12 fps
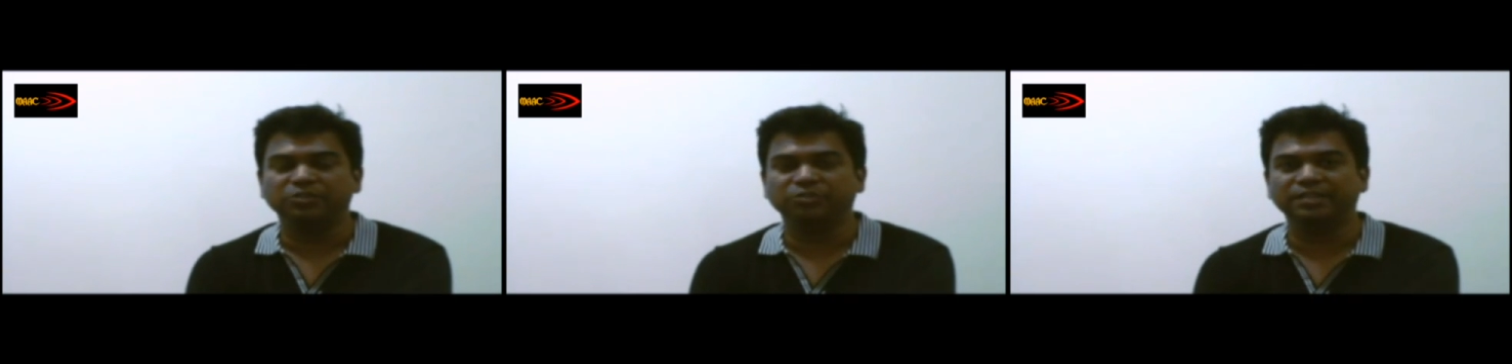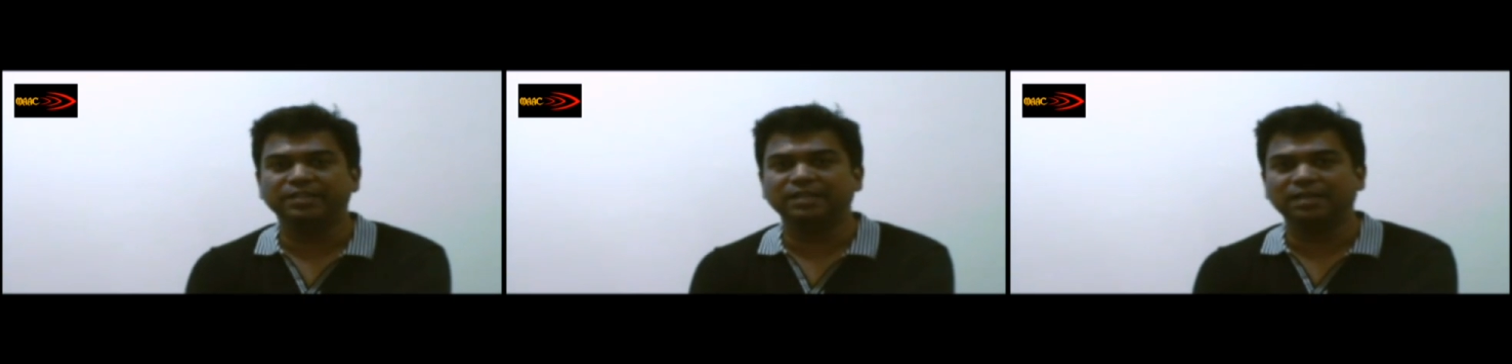
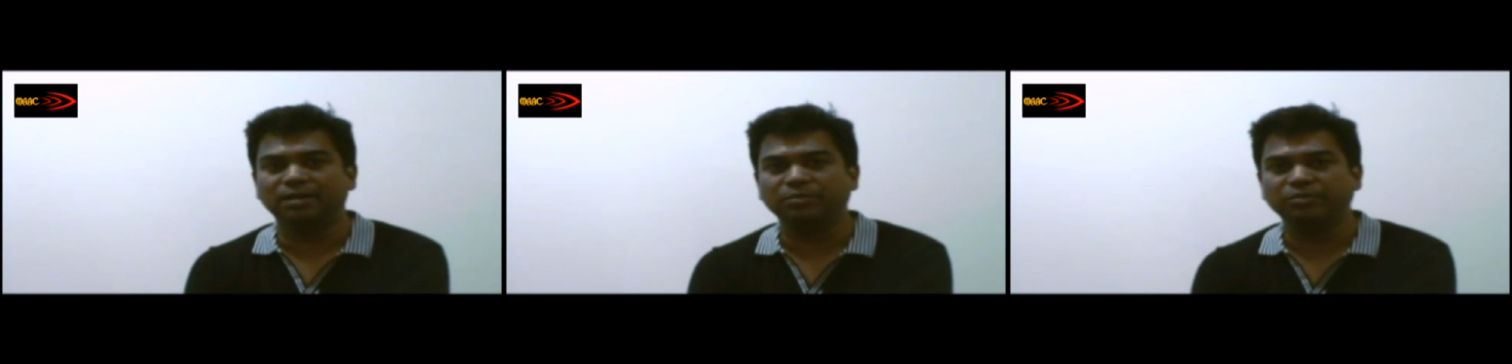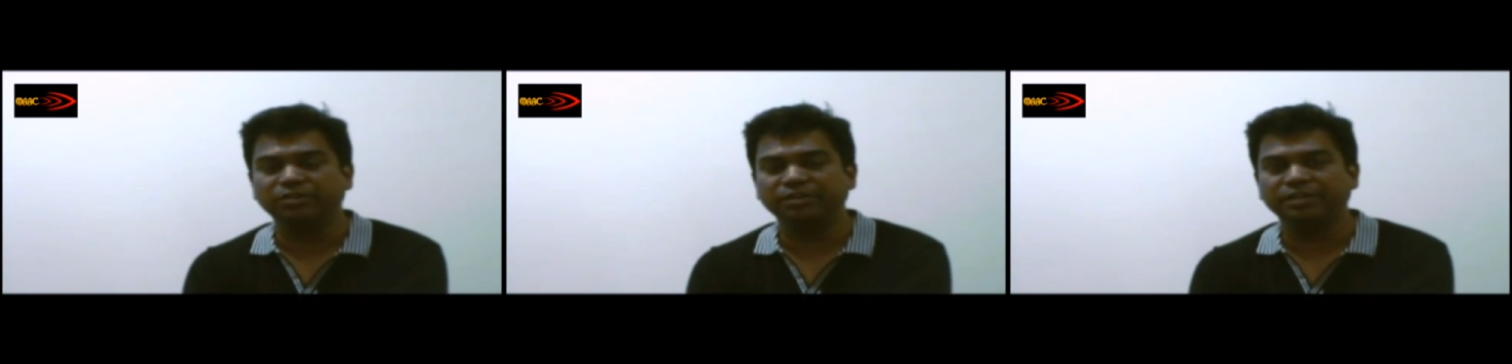So when they come
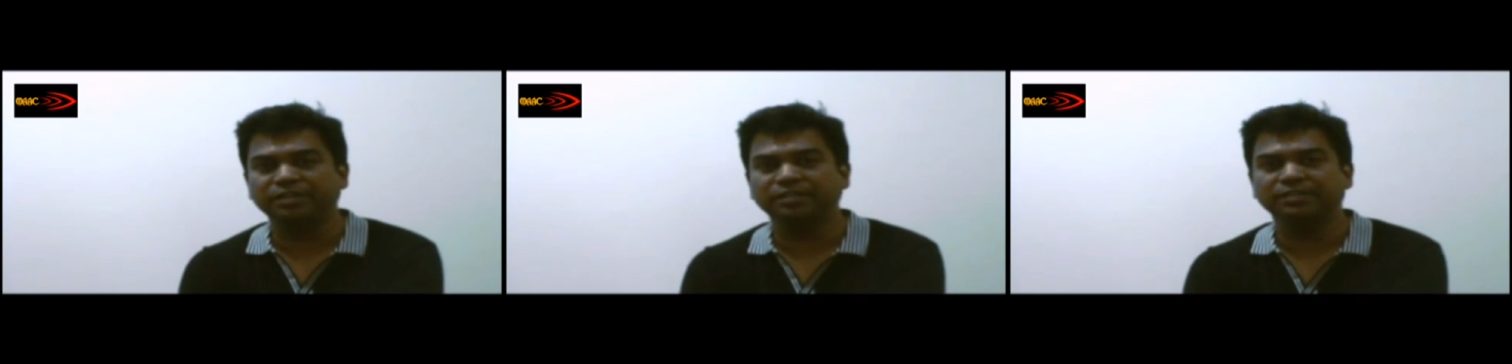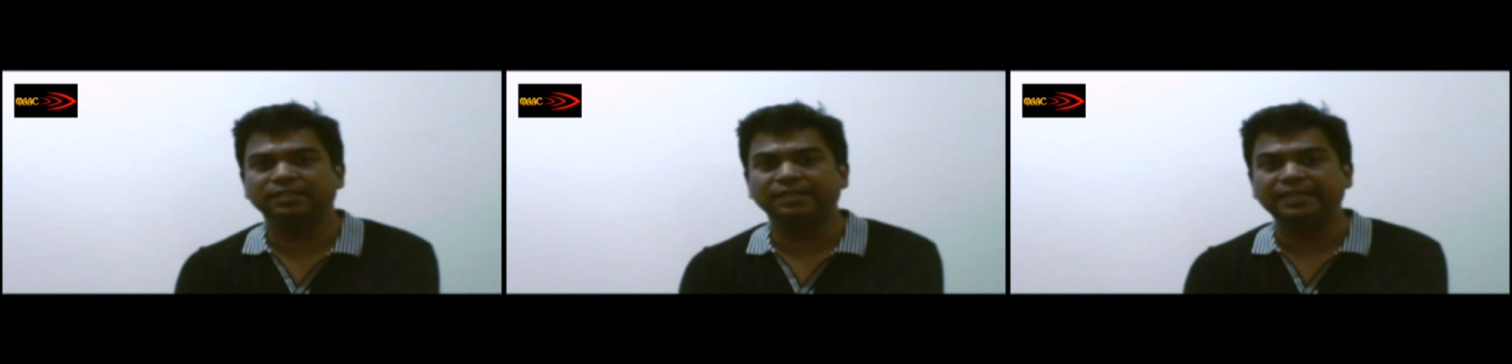over
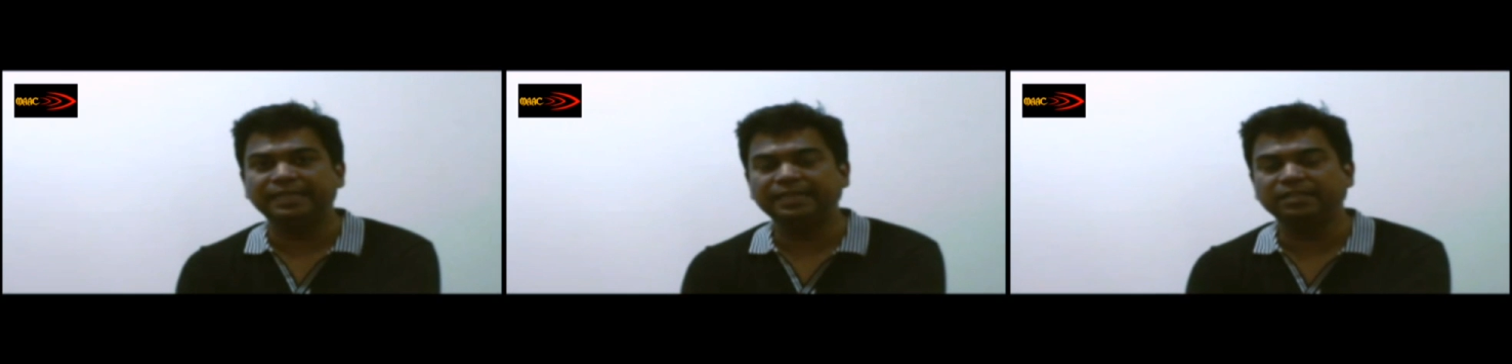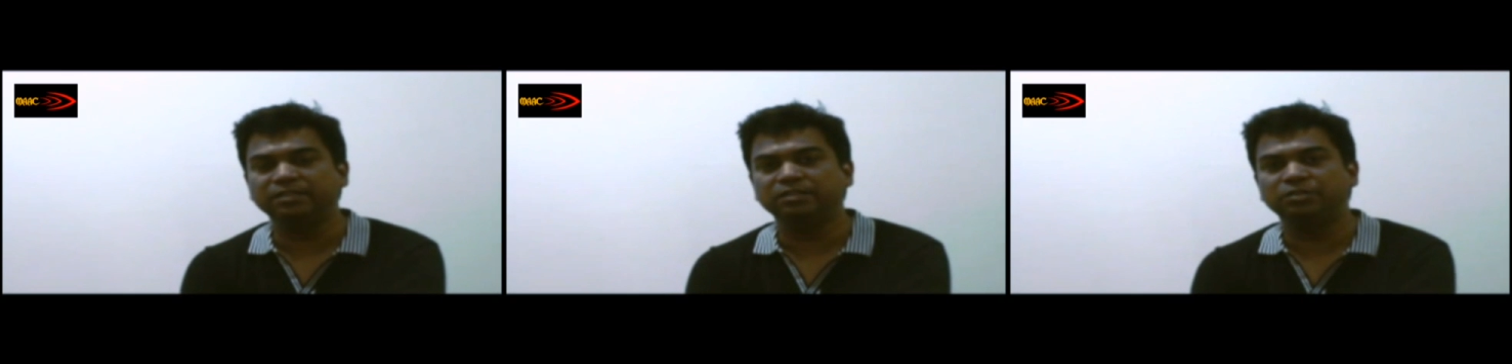here, they
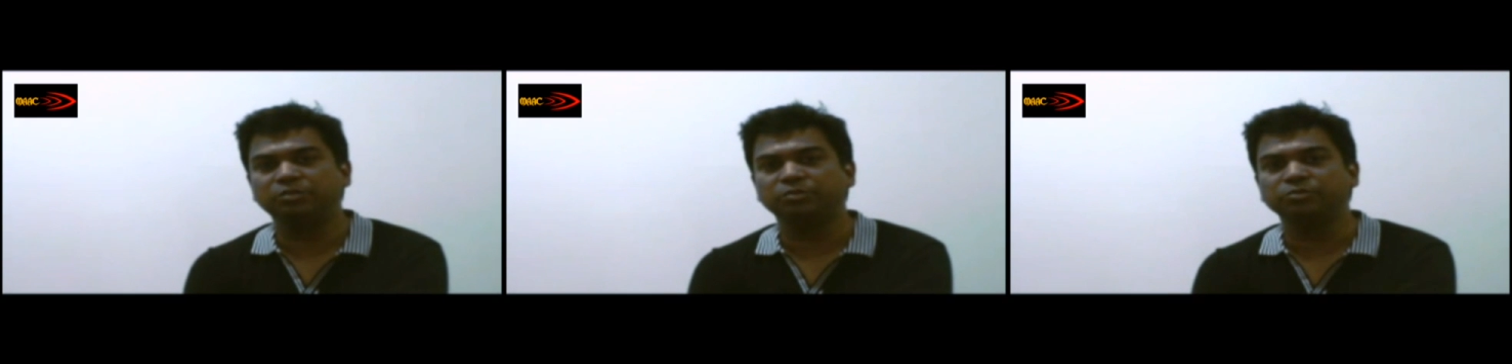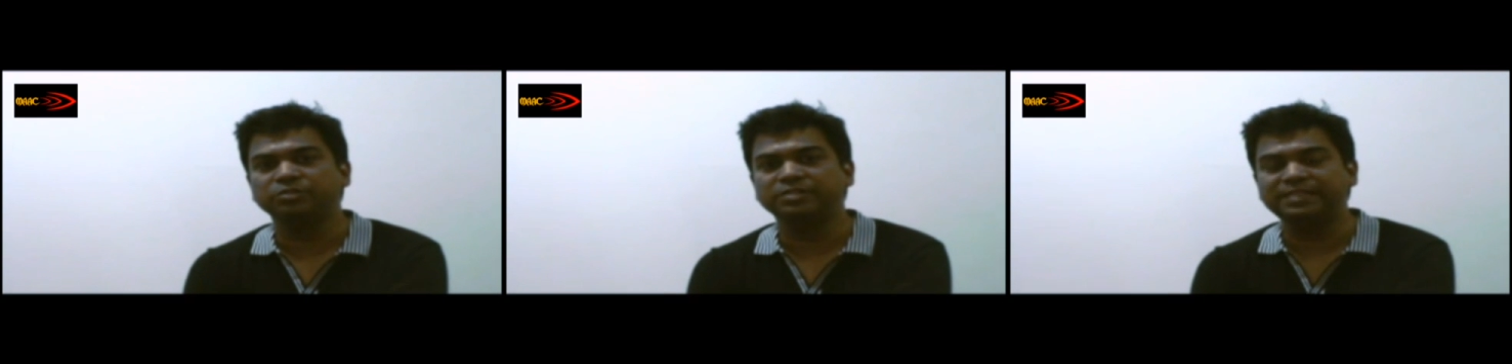need
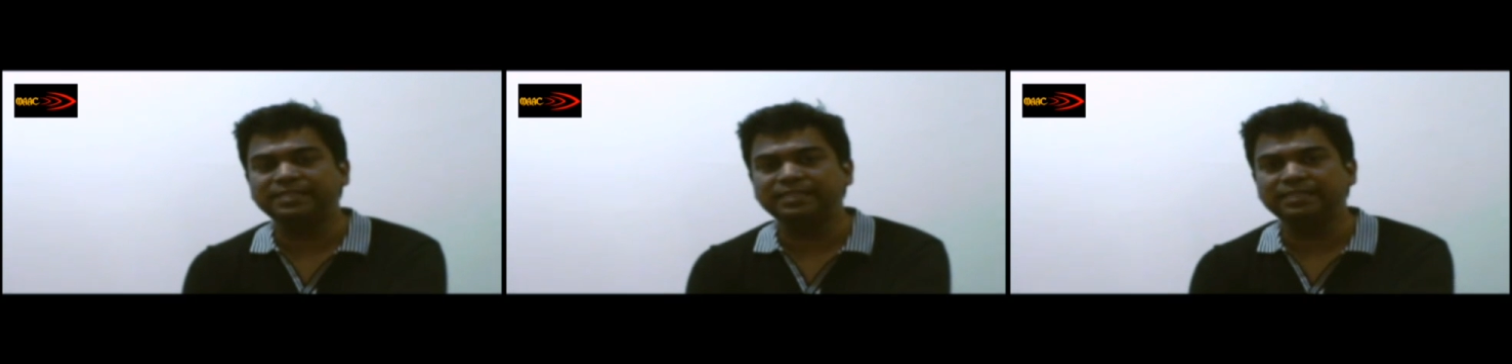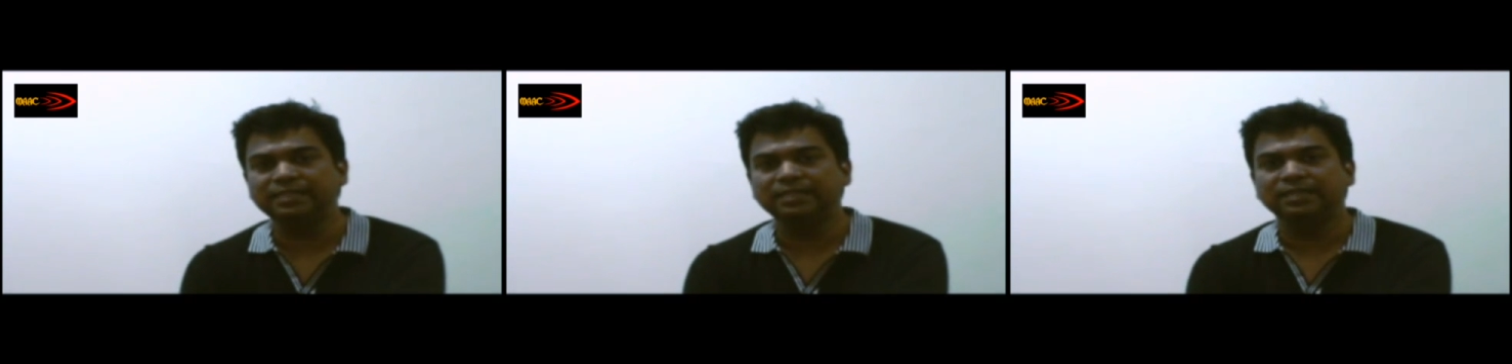to
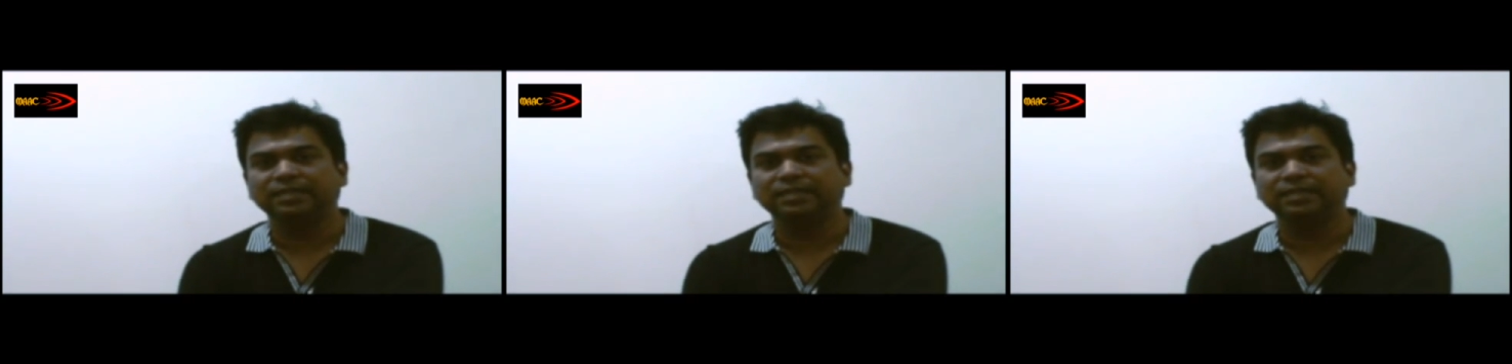see